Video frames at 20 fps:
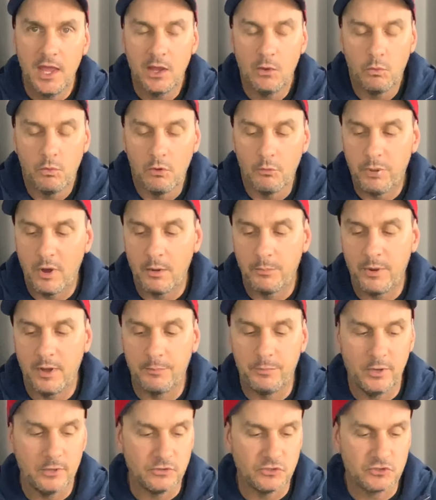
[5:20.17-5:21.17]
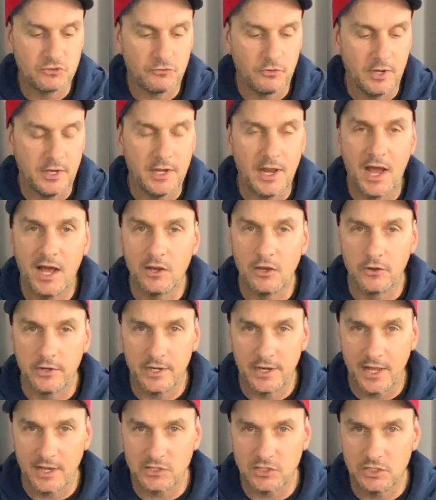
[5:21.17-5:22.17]
It will pop up on screen how long
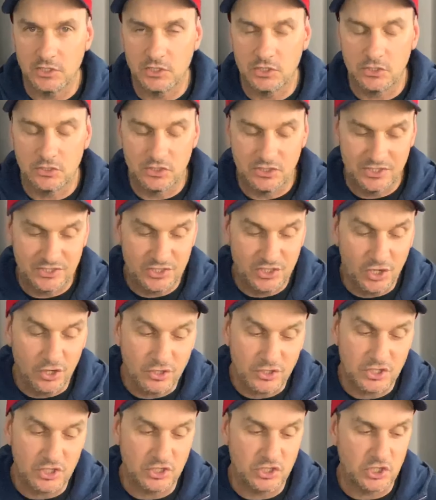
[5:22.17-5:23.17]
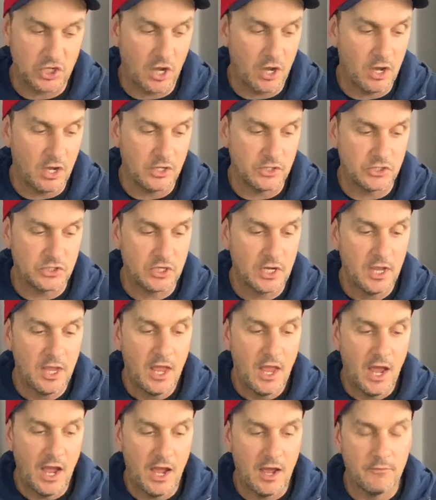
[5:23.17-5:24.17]
it actually took to charge
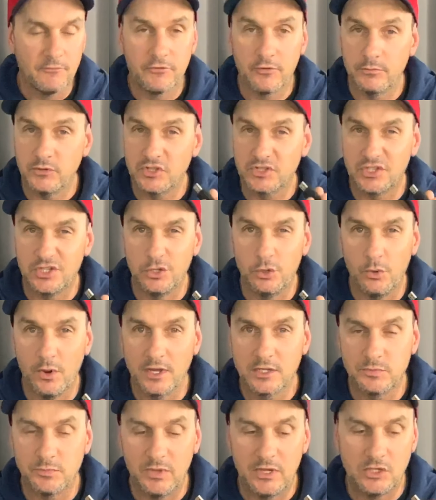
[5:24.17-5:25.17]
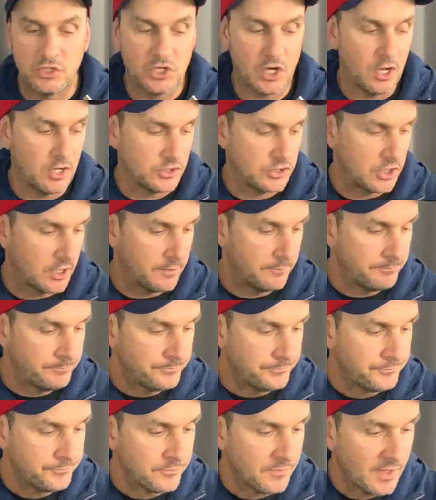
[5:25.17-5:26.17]
from just the USB charger.
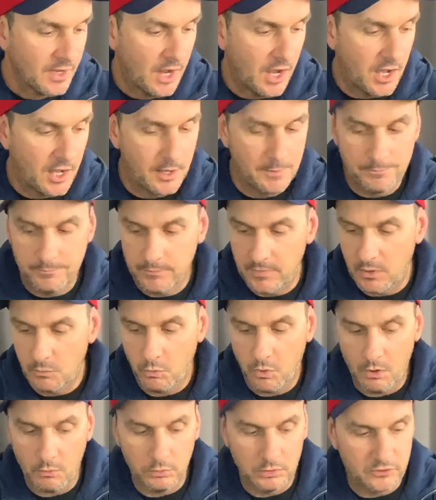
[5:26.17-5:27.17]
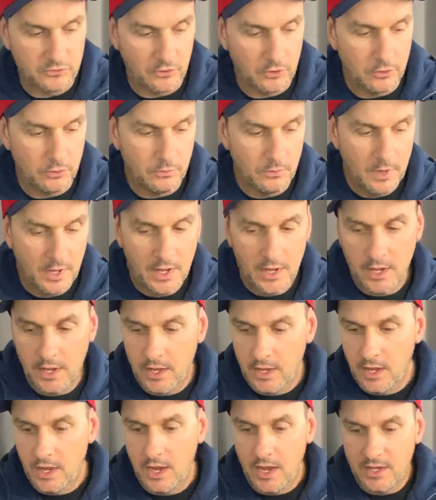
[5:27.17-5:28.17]
What we'll do,
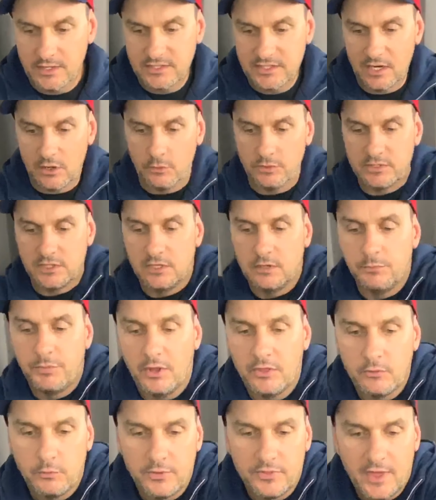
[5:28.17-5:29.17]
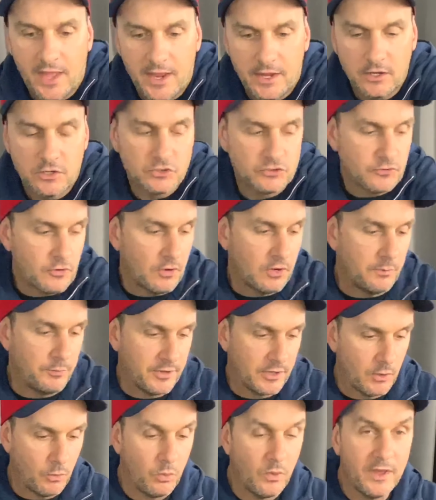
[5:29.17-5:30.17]
I said I wasn't going to bother with the hand controller,
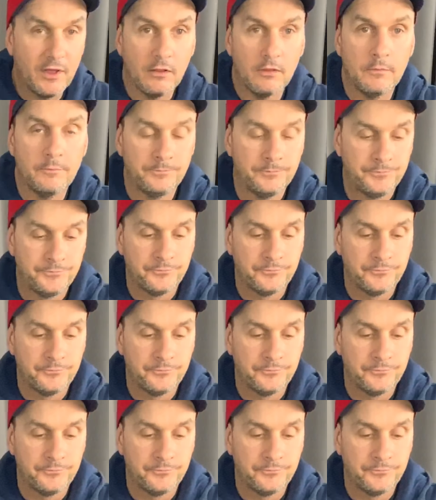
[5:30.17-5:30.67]
but I will.